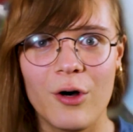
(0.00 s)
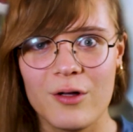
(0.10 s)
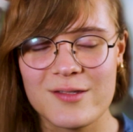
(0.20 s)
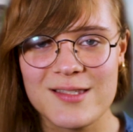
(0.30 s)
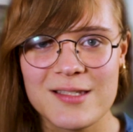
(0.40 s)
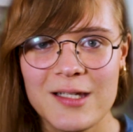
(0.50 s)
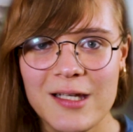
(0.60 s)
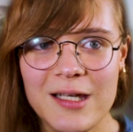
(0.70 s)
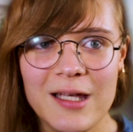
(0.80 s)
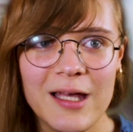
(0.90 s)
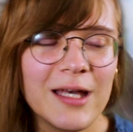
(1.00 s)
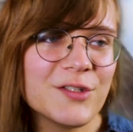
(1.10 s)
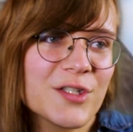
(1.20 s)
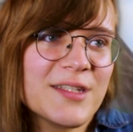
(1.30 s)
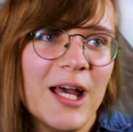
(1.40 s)
balls
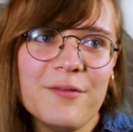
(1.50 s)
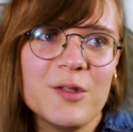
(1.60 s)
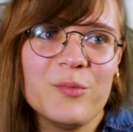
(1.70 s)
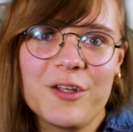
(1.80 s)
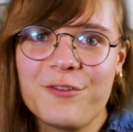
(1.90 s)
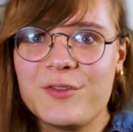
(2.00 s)
and just have them like